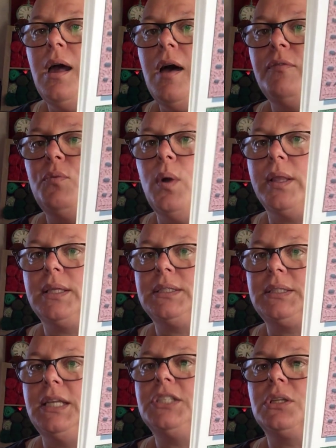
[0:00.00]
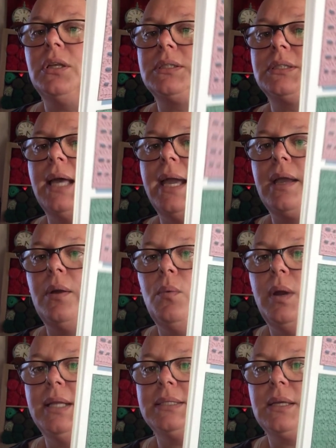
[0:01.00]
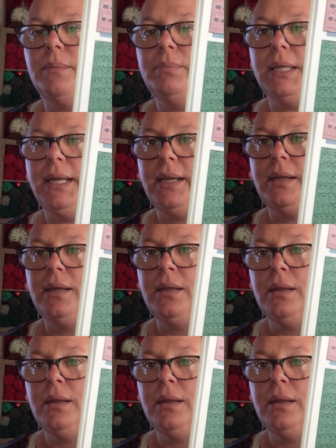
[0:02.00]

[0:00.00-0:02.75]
of what the stitch looks like when it's completed.